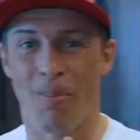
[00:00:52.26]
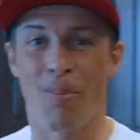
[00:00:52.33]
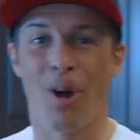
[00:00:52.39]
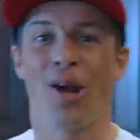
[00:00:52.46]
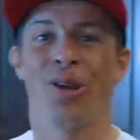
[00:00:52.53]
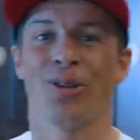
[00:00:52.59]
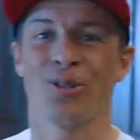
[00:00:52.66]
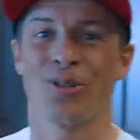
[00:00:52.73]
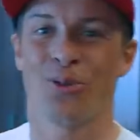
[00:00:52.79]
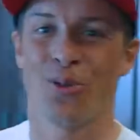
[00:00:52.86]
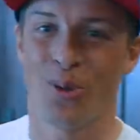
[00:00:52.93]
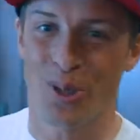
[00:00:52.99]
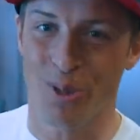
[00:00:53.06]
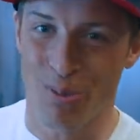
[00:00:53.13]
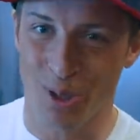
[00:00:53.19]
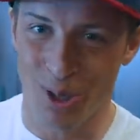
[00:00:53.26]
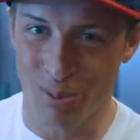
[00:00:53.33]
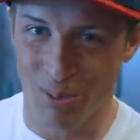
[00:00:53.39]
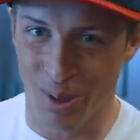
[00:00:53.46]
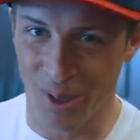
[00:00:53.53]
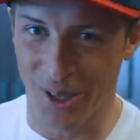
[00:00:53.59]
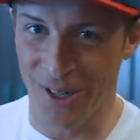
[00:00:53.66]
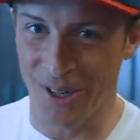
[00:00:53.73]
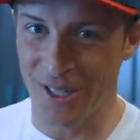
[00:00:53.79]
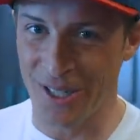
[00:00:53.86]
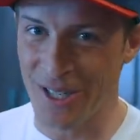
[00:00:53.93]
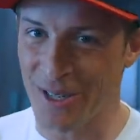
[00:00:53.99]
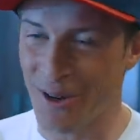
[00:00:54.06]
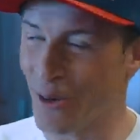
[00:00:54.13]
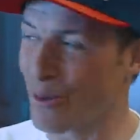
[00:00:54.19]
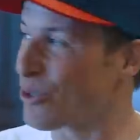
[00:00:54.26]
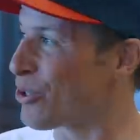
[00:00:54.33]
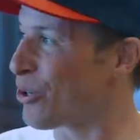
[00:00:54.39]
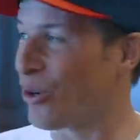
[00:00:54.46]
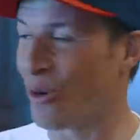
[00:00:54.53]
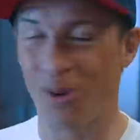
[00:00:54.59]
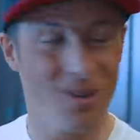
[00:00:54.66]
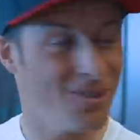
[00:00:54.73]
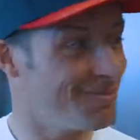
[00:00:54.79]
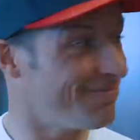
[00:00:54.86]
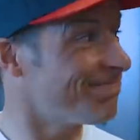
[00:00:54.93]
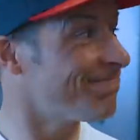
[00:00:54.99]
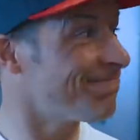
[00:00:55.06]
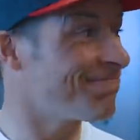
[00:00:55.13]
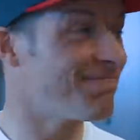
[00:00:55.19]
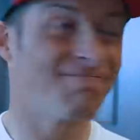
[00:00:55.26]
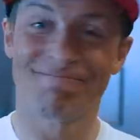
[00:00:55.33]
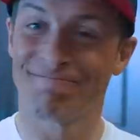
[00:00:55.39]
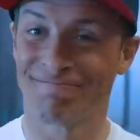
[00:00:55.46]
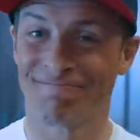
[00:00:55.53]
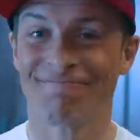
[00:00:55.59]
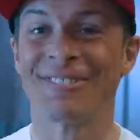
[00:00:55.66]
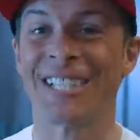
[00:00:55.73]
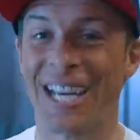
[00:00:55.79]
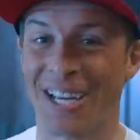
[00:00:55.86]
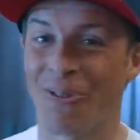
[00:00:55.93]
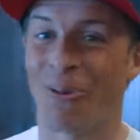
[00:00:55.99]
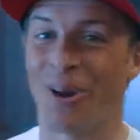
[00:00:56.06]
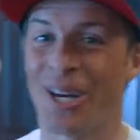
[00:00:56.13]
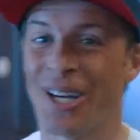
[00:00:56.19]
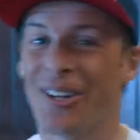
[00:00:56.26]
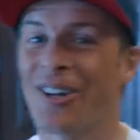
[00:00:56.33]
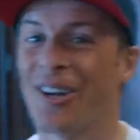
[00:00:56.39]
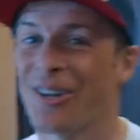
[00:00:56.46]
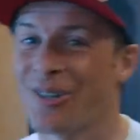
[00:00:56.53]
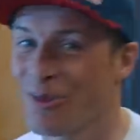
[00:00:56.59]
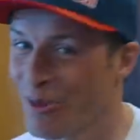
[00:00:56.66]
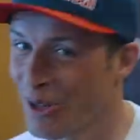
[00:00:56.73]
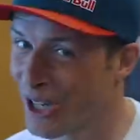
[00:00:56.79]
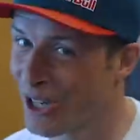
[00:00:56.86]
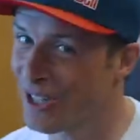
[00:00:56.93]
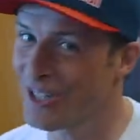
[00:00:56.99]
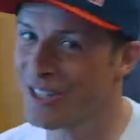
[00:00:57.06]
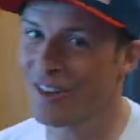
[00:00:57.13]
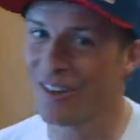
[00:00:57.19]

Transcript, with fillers: Model Year 21 Polaris Snow Show. Right in there is really good